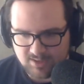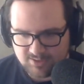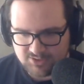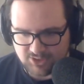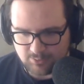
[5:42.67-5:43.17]

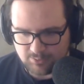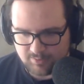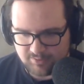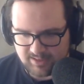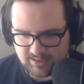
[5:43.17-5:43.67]
So
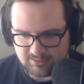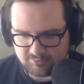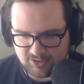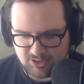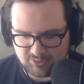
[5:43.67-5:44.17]
the
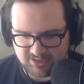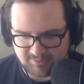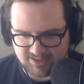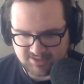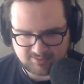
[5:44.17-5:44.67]
new
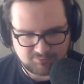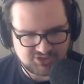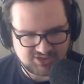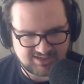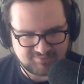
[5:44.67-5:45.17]
subsystem, which
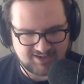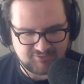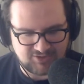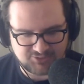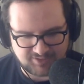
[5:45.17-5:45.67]
is hidden behind a
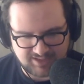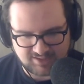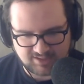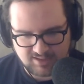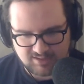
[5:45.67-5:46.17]
feature flag,
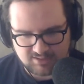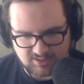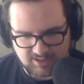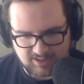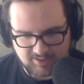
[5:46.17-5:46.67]

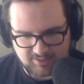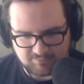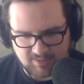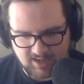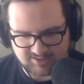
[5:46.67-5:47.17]

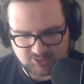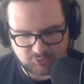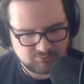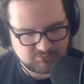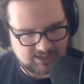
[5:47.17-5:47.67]
has
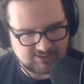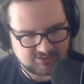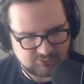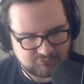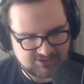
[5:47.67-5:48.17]

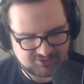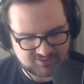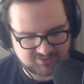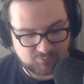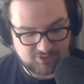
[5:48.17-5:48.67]
two
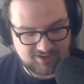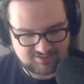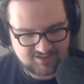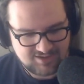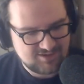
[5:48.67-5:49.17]
features. One,
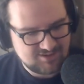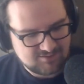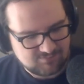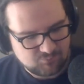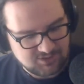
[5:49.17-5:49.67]

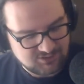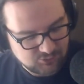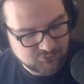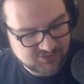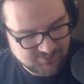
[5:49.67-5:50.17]
we
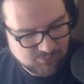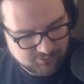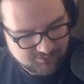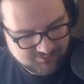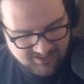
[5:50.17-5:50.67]
do
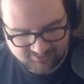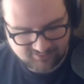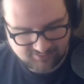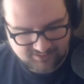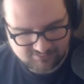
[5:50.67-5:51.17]
support
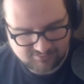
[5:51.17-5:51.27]
technically